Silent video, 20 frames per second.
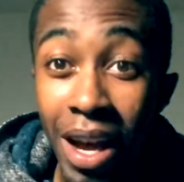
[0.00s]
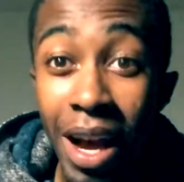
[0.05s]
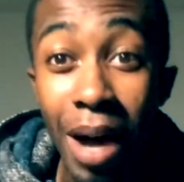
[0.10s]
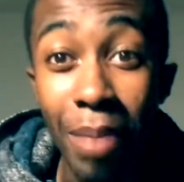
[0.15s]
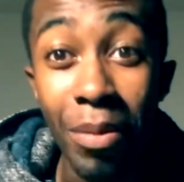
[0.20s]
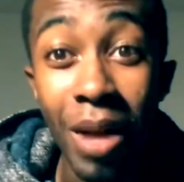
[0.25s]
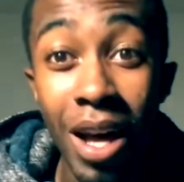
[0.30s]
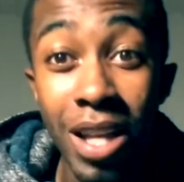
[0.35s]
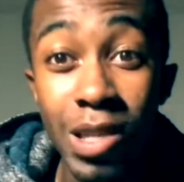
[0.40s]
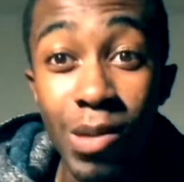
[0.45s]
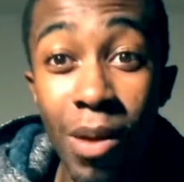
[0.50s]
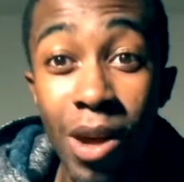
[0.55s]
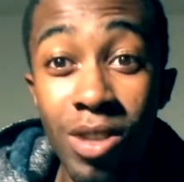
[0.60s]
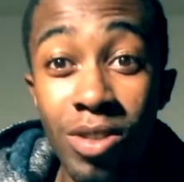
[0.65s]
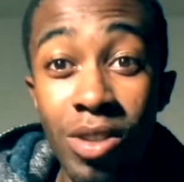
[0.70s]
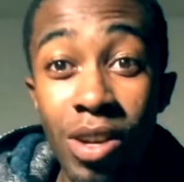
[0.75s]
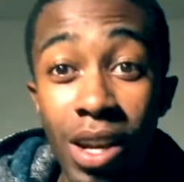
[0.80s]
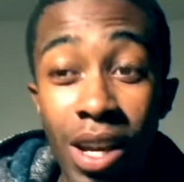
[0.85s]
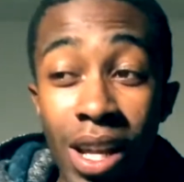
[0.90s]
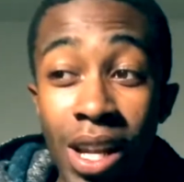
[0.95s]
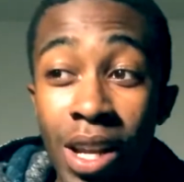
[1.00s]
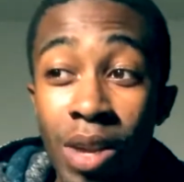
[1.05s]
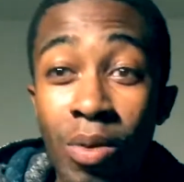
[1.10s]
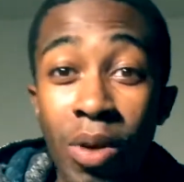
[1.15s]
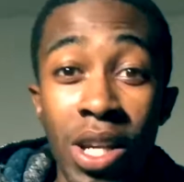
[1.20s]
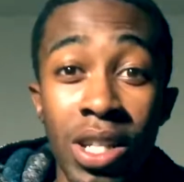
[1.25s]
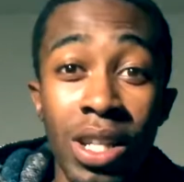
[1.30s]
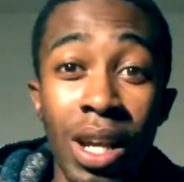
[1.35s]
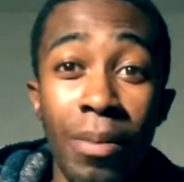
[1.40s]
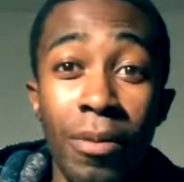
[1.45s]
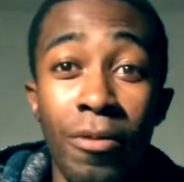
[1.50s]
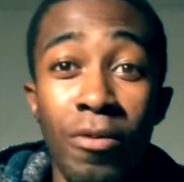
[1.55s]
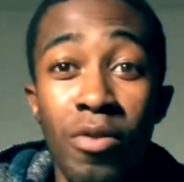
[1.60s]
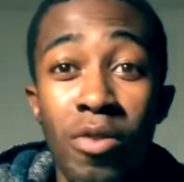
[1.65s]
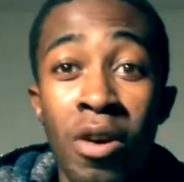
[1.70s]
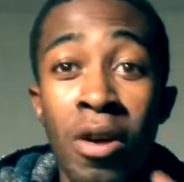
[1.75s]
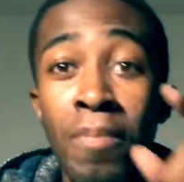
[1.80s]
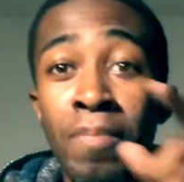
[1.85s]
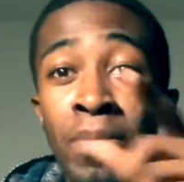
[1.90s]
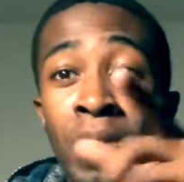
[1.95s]
I'm not sponsored in any way, shape, or
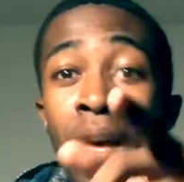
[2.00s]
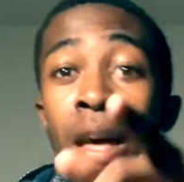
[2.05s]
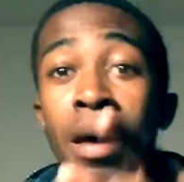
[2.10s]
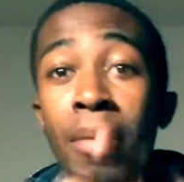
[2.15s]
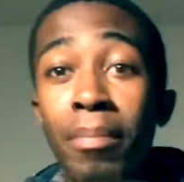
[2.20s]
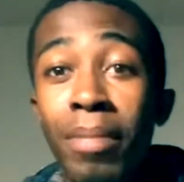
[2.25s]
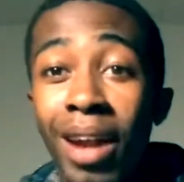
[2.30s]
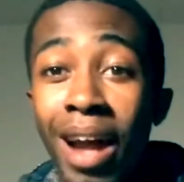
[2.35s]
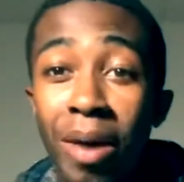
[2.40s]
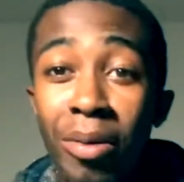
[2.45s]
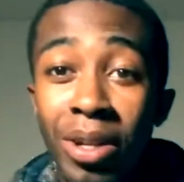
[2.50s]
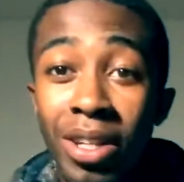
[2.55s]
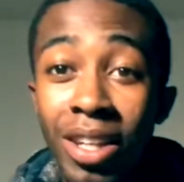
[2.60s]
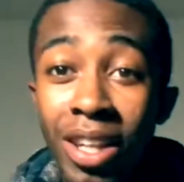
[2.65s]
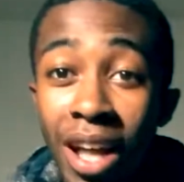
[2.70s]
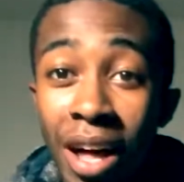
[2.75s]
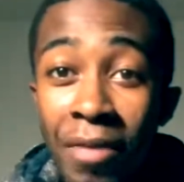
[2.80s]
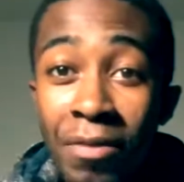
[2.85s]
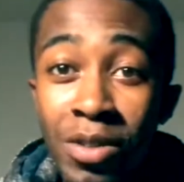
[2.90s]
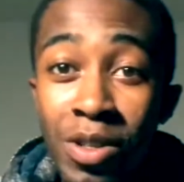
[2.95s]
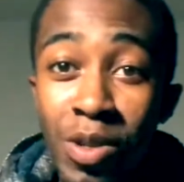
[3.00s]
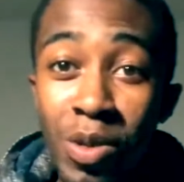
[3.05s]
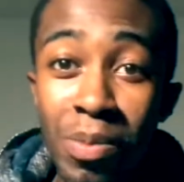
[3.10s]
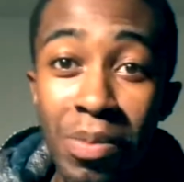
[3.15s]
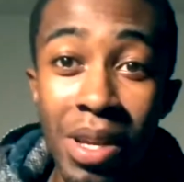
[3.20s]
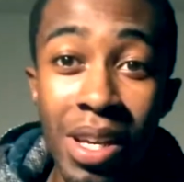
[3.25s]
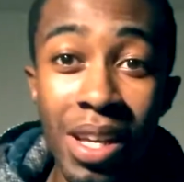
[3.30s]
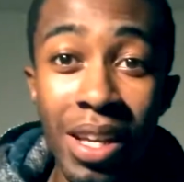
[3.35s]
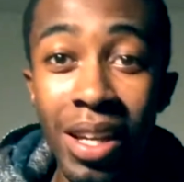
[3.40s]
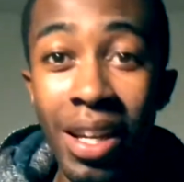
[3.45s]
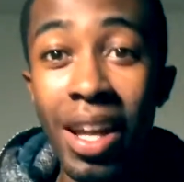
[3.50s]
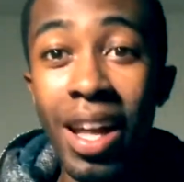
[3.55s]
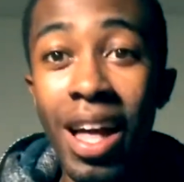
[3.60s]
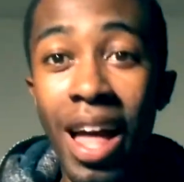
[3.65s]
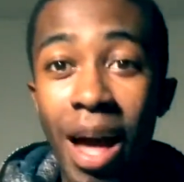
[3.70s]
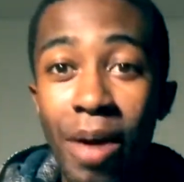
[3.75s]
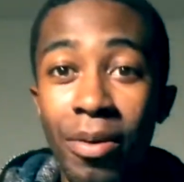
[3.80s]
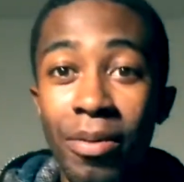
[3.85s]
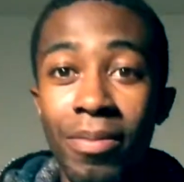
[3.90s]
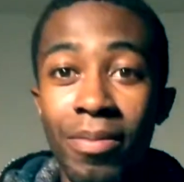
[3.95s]
form, but I would love to be.
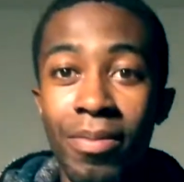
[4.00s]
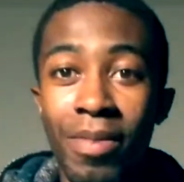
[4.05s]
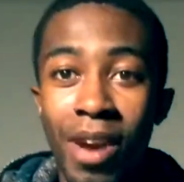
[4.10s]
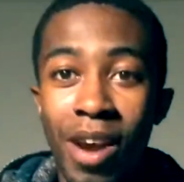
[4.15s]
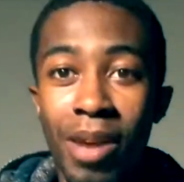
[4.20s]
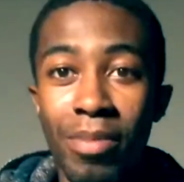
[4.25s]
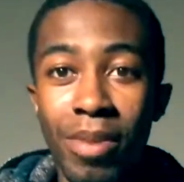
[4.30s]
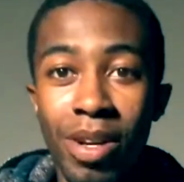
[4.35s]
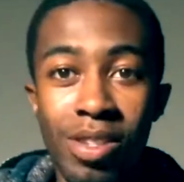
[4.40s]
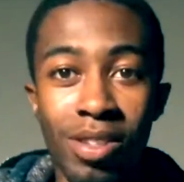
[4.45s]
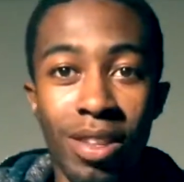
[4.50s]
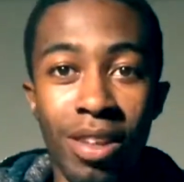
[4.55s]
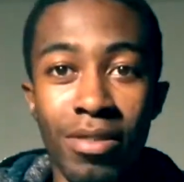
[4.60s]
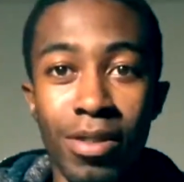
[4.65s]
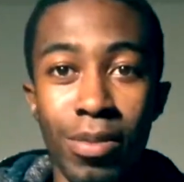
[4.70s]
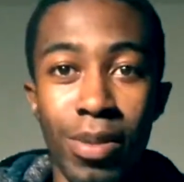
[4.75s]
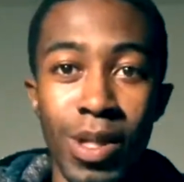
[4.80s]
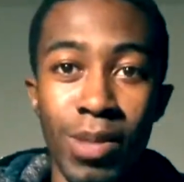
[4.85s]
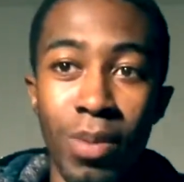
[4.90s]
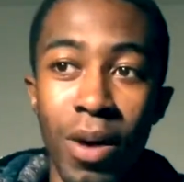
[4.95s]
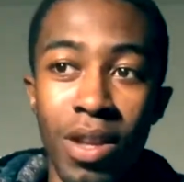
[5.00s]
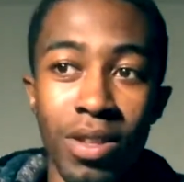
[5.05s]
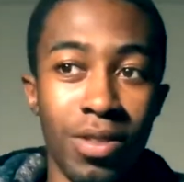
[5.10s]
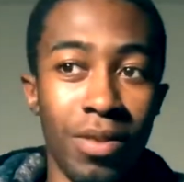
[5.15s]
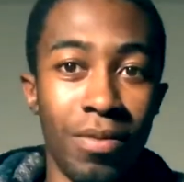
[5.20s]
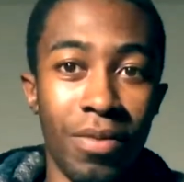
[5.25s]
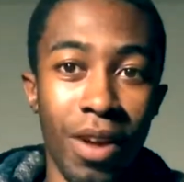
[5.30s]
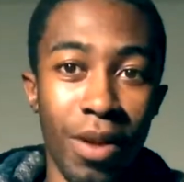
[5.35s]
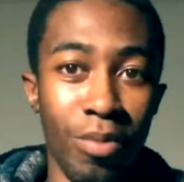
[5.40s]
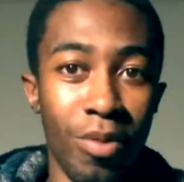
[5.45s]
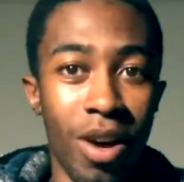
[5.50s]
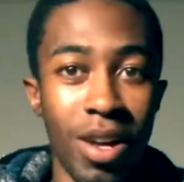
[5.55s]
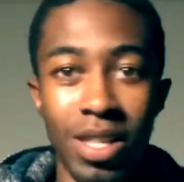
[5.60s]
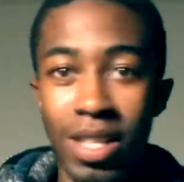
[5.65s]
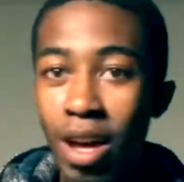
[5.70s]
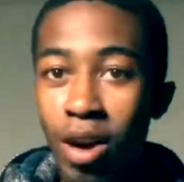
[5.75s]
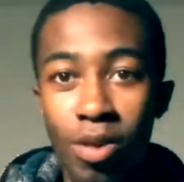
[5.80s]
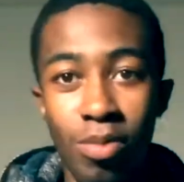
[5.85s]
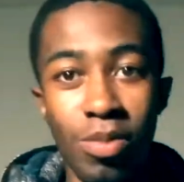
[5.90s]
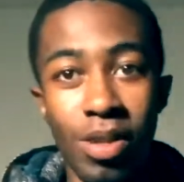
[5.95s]
I would very much love to be sponsored Vape Watch.
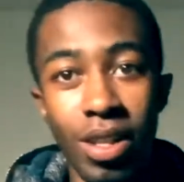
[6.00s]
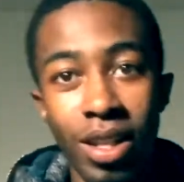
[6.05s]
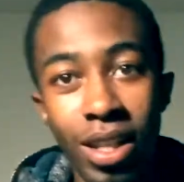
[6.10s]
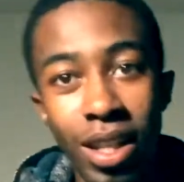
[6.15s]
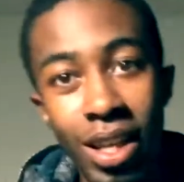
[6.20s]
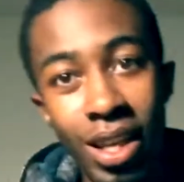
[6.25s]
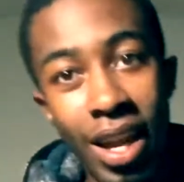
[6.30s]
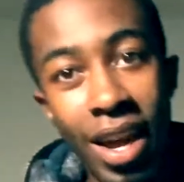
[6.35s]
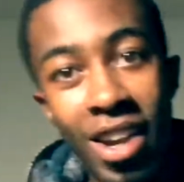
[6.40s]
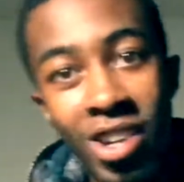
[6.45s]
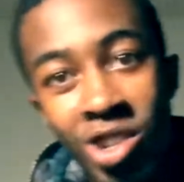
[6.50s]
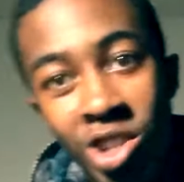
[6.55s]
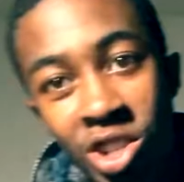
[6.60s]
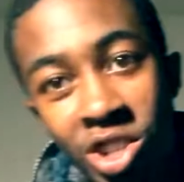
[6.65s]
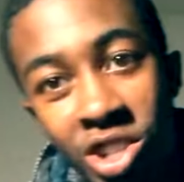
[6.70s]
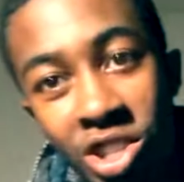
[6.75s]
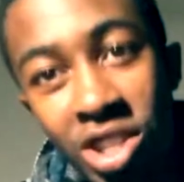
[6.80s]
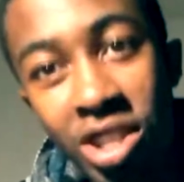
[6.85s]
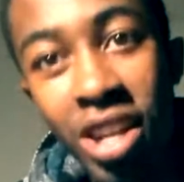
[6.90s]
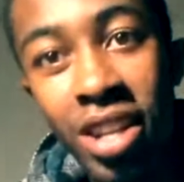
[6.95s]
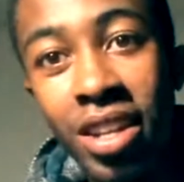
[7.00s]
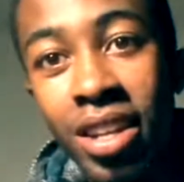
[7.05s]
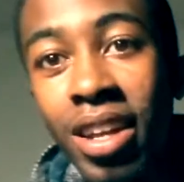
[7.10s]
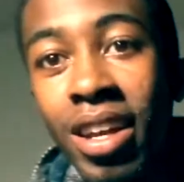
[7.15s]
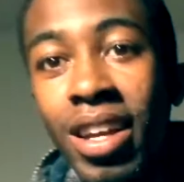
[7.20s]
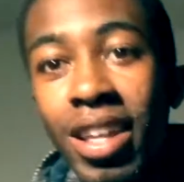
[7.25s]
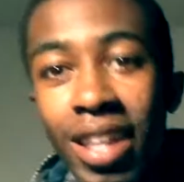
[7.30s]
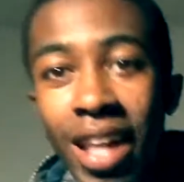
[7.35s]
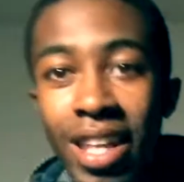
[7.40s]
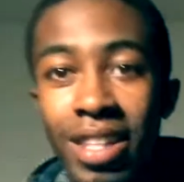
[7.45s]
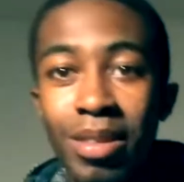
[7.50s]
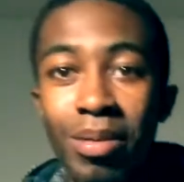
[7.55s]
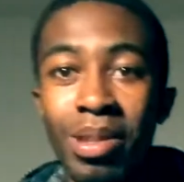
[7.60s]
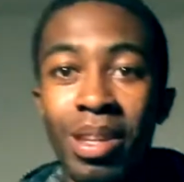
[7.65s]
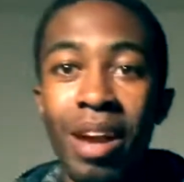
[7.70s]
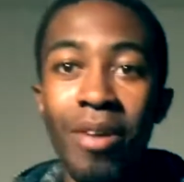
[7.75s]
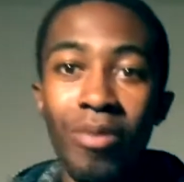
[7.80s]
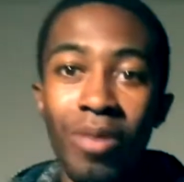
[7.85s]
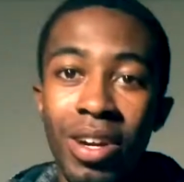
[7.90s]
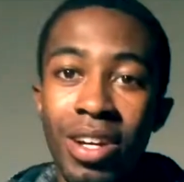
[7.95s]
That would be lit as shit. That's something
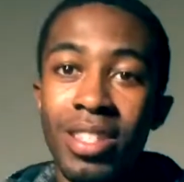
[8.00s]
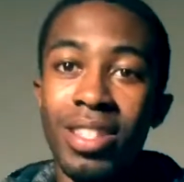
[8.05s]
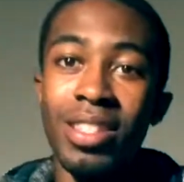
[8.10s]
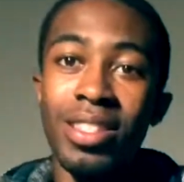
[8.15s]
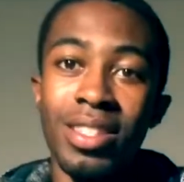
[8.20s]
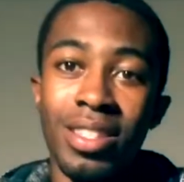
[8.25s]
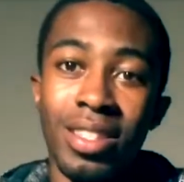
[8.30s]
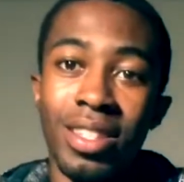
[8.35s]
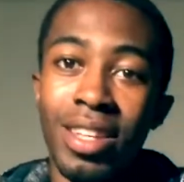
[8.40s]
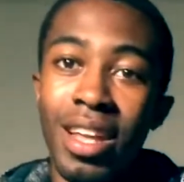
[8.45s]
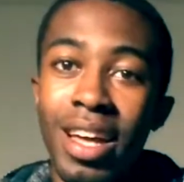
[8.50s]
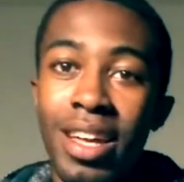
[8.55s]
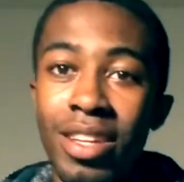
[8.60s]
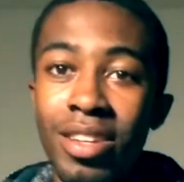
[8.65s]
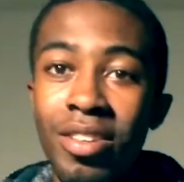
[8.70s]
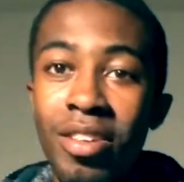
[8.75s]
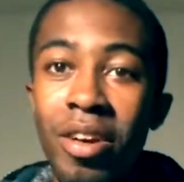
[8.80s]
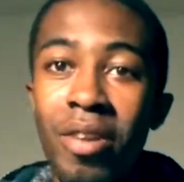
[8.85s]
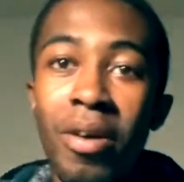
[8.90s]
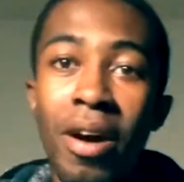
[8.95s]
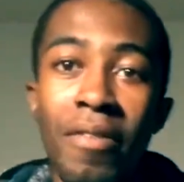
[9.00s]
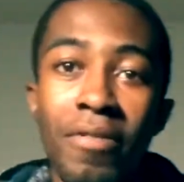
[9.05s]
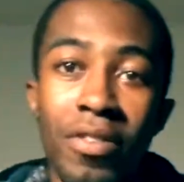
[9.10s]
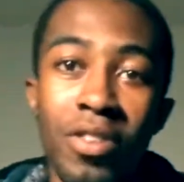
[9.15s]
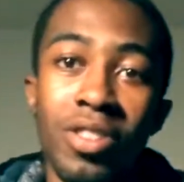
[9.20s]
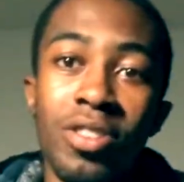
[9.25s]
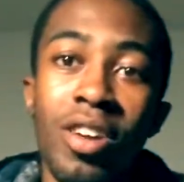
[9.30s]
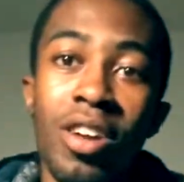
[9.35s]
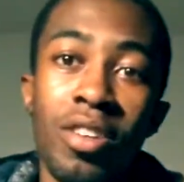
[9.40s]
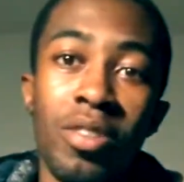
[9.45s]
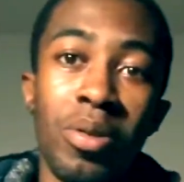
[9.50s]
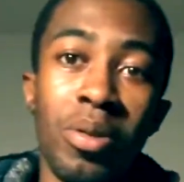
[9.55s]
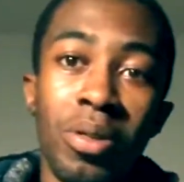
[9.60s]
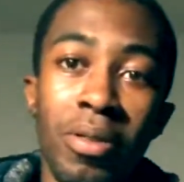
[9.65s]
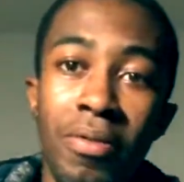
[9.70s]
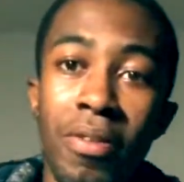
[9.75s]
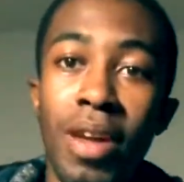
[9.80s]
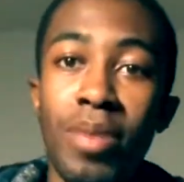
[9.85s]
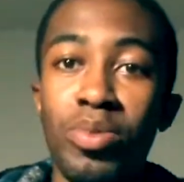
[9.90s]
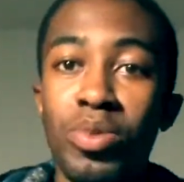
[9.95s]
I wanted since, like, you know, I first started doing
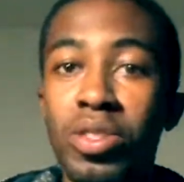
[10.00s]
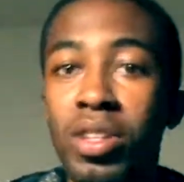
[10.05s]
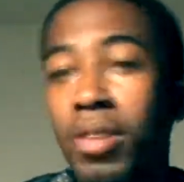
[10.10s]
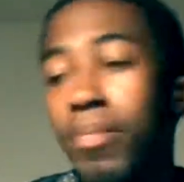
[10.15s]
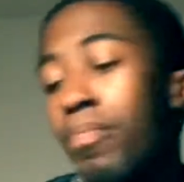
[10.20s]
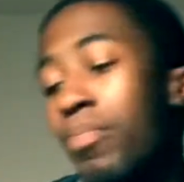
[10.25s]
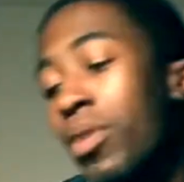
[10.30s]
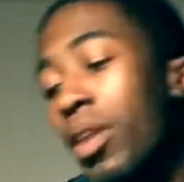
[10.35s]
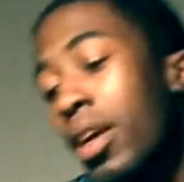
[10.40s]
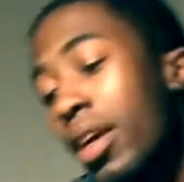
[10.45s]
the vape shit.